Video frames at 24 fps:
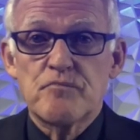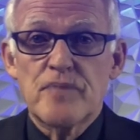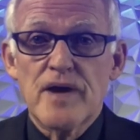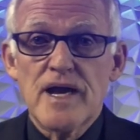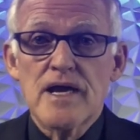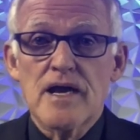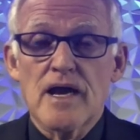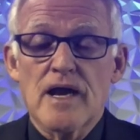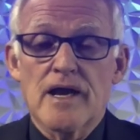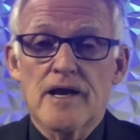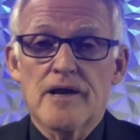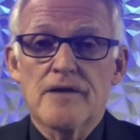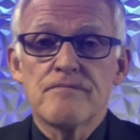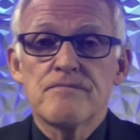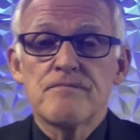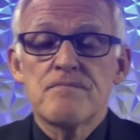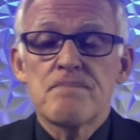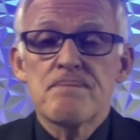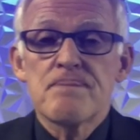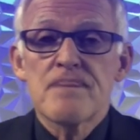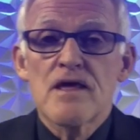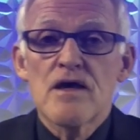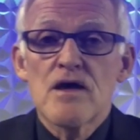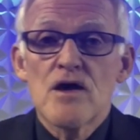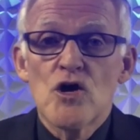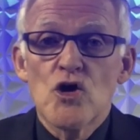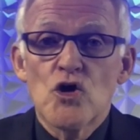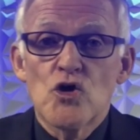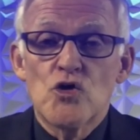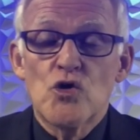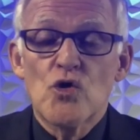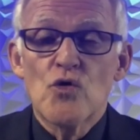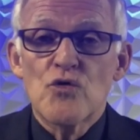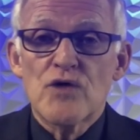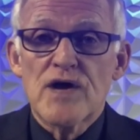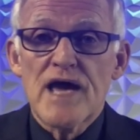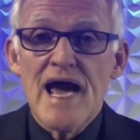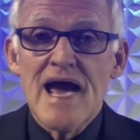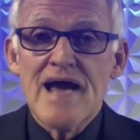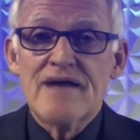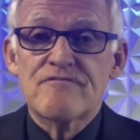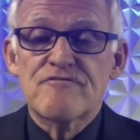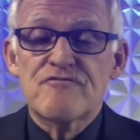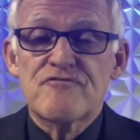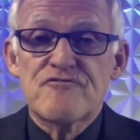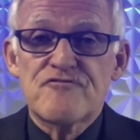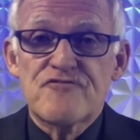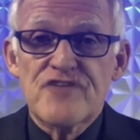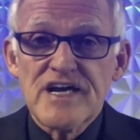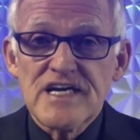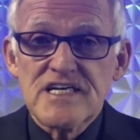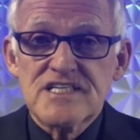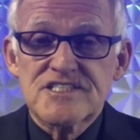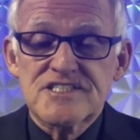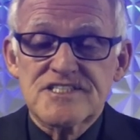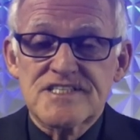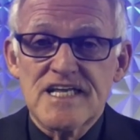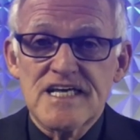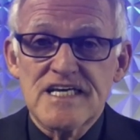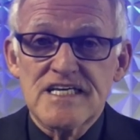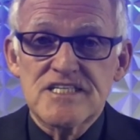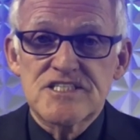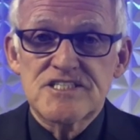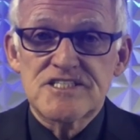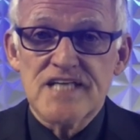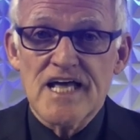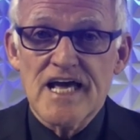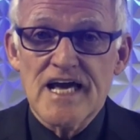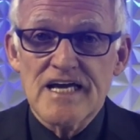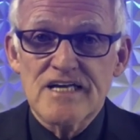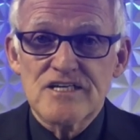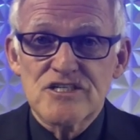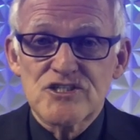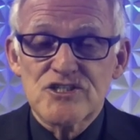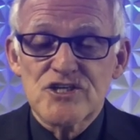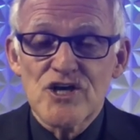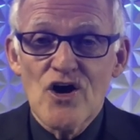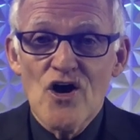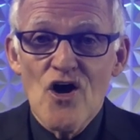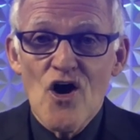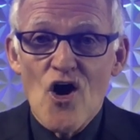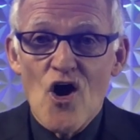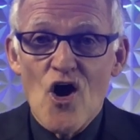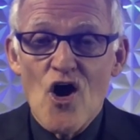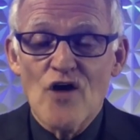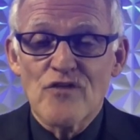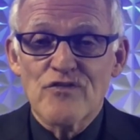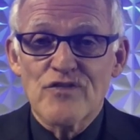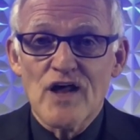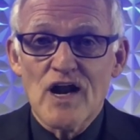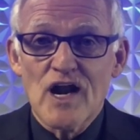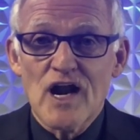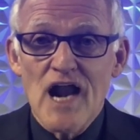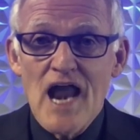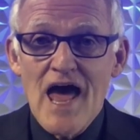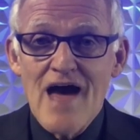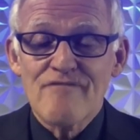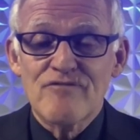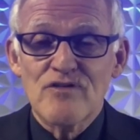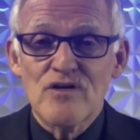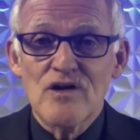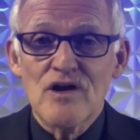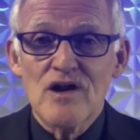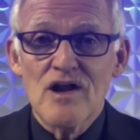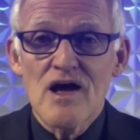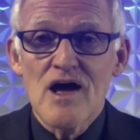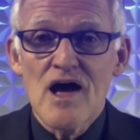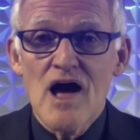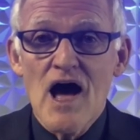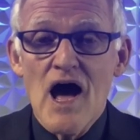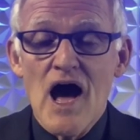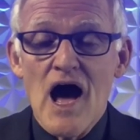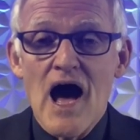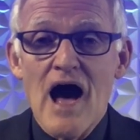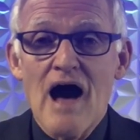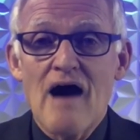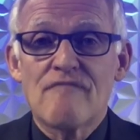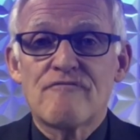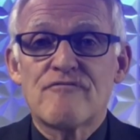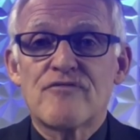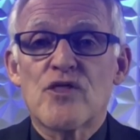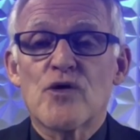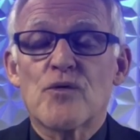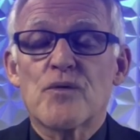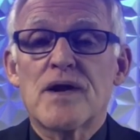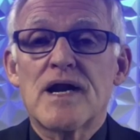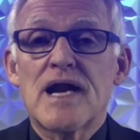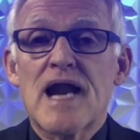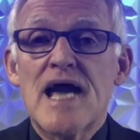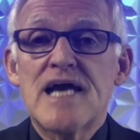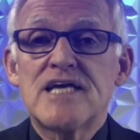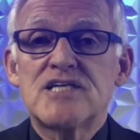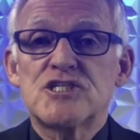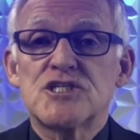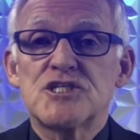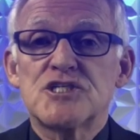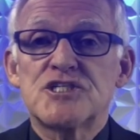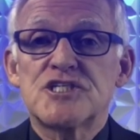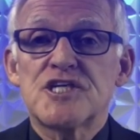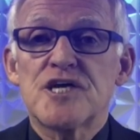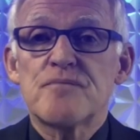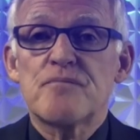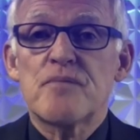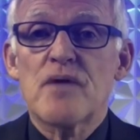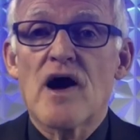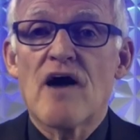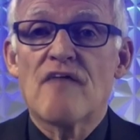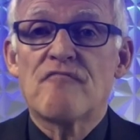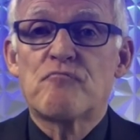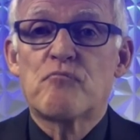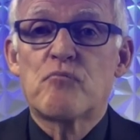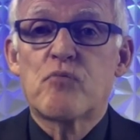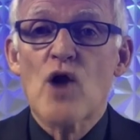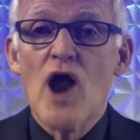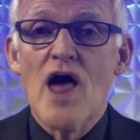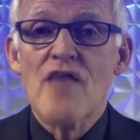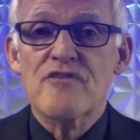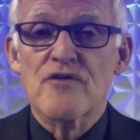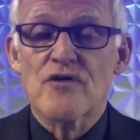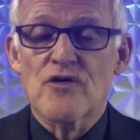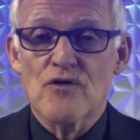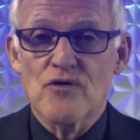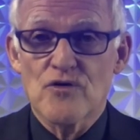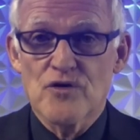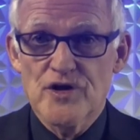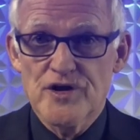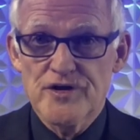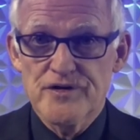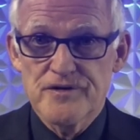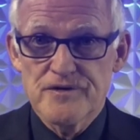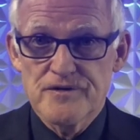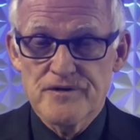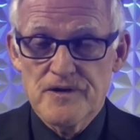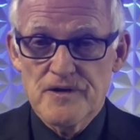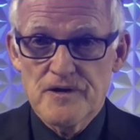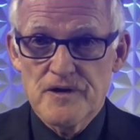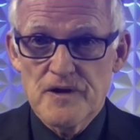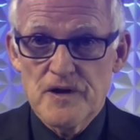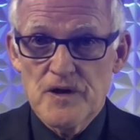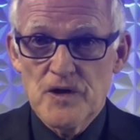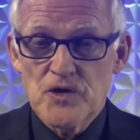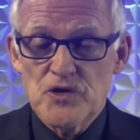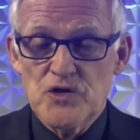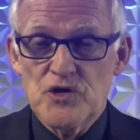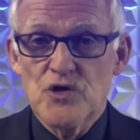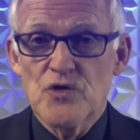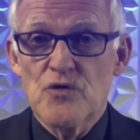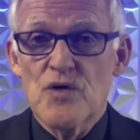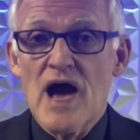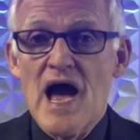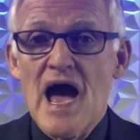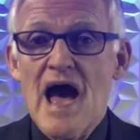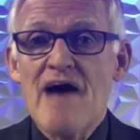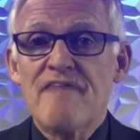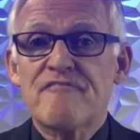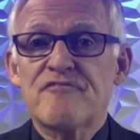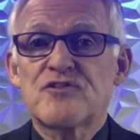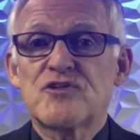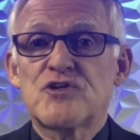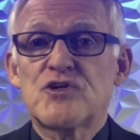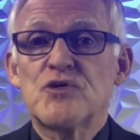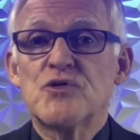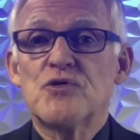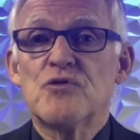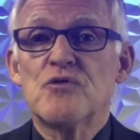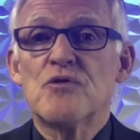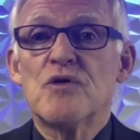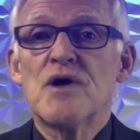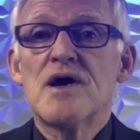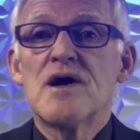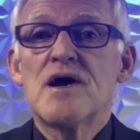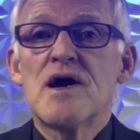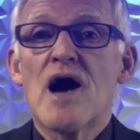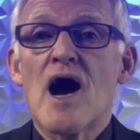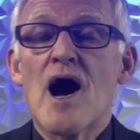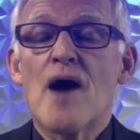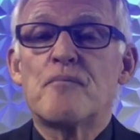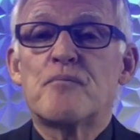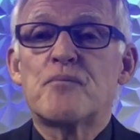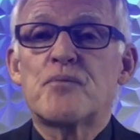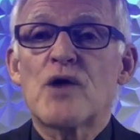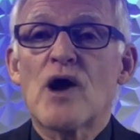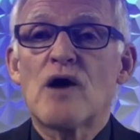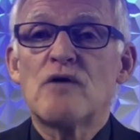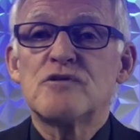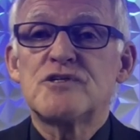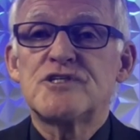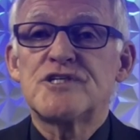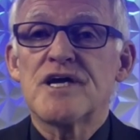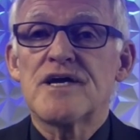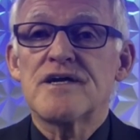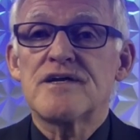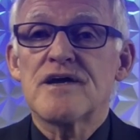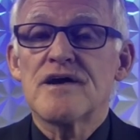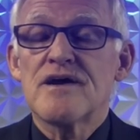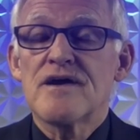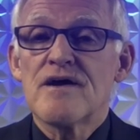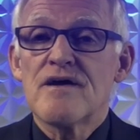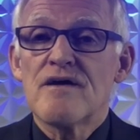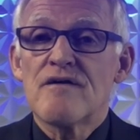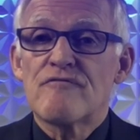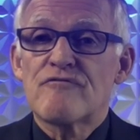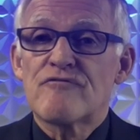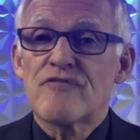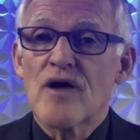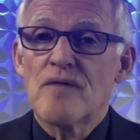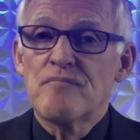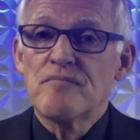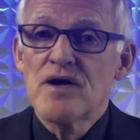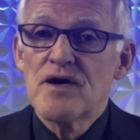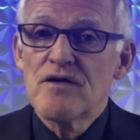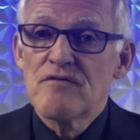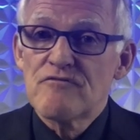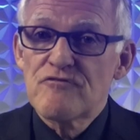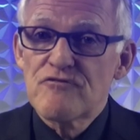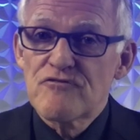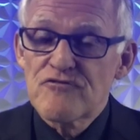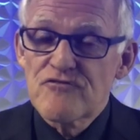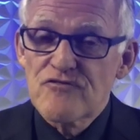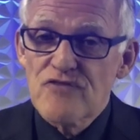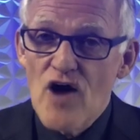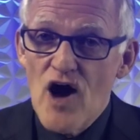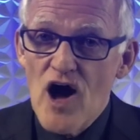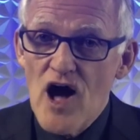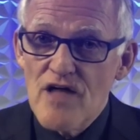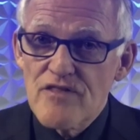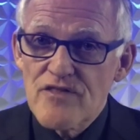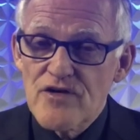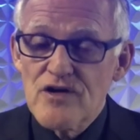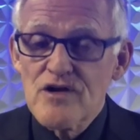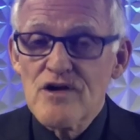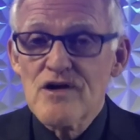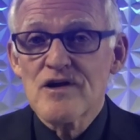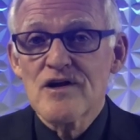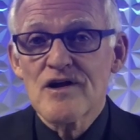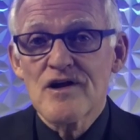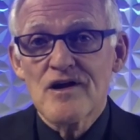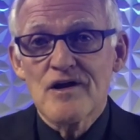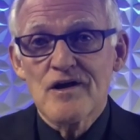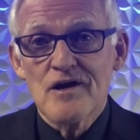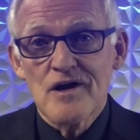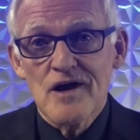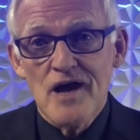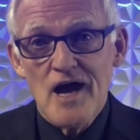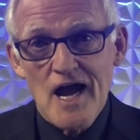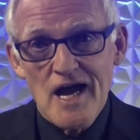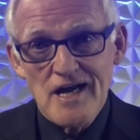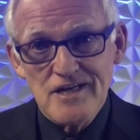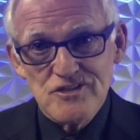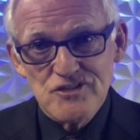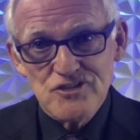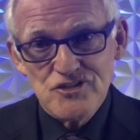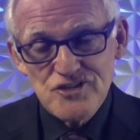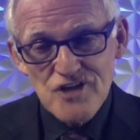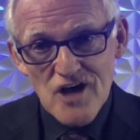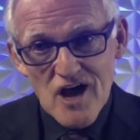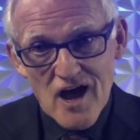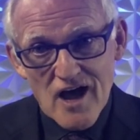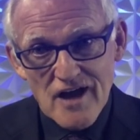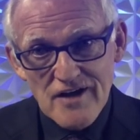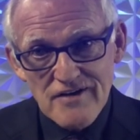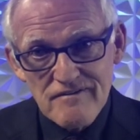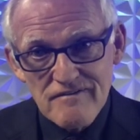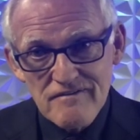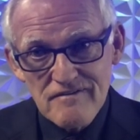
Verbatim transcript: being, you can't fix these things on the level of the relationship of brotherhood. You have to approach it from father and son,